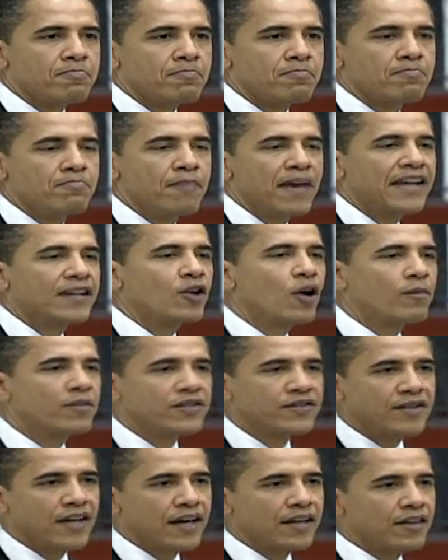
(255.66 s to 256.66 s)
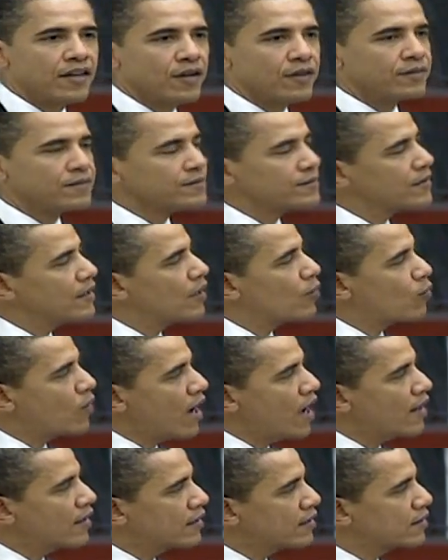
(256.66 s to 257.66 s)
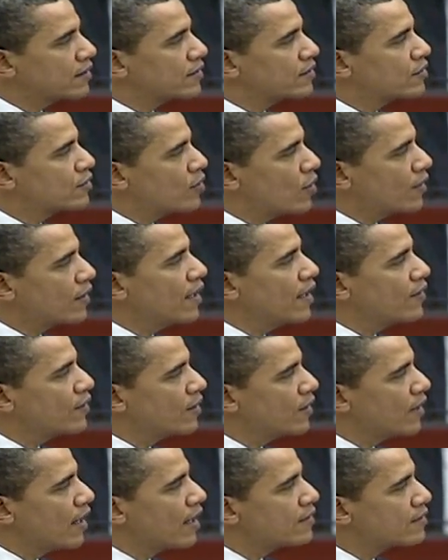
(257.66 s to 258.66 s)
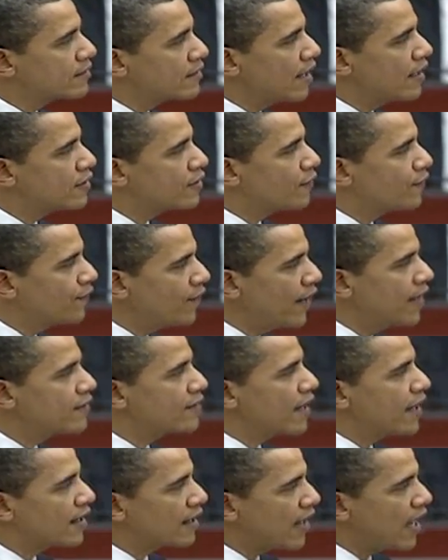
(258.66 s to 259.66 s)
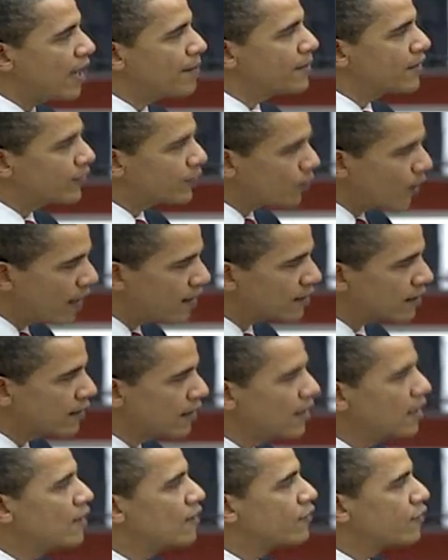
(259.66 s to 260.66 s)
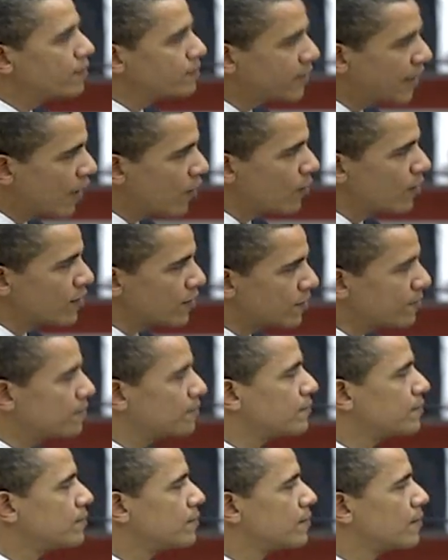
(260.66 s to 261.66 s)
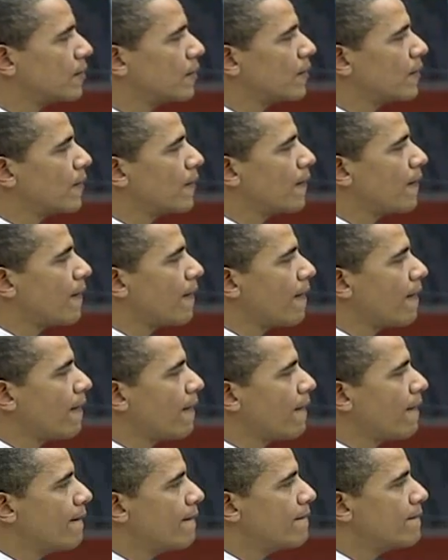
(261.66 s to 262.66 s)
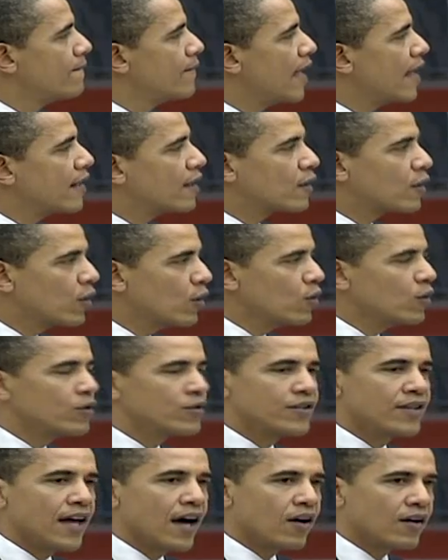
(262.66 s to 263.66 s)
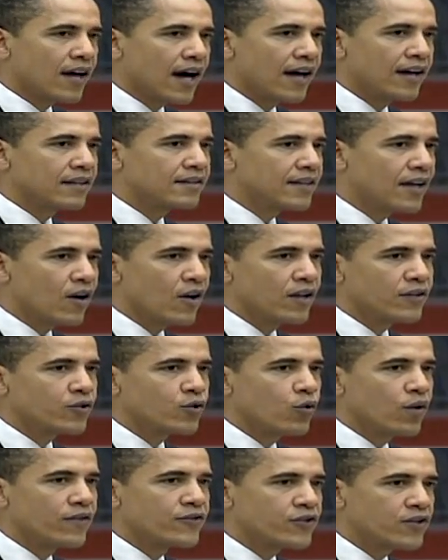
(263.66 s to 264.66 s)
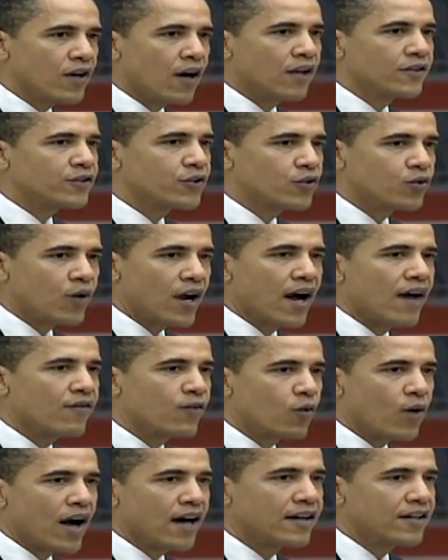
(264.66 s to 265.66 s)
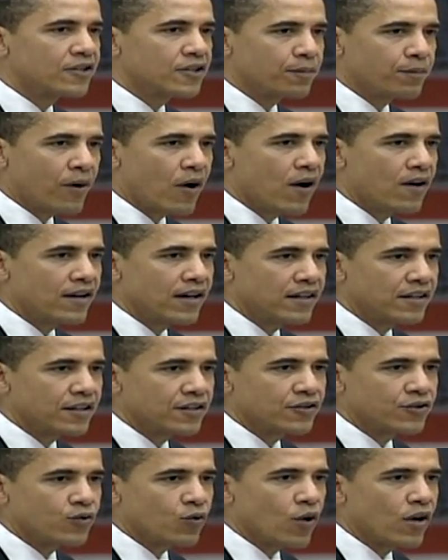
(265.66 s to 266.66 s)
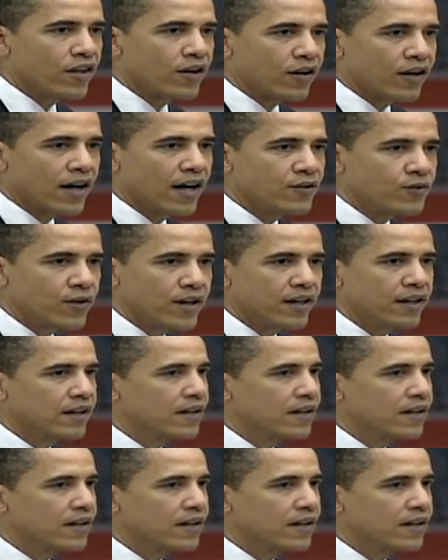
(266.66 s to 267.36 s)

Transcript: Make no mistake, though, Iraq, Turkey, and the United States face a common threat from terrorism. That includes the Al Qaeda terrorists who have sought to drive Iraqis apart and destroy their country.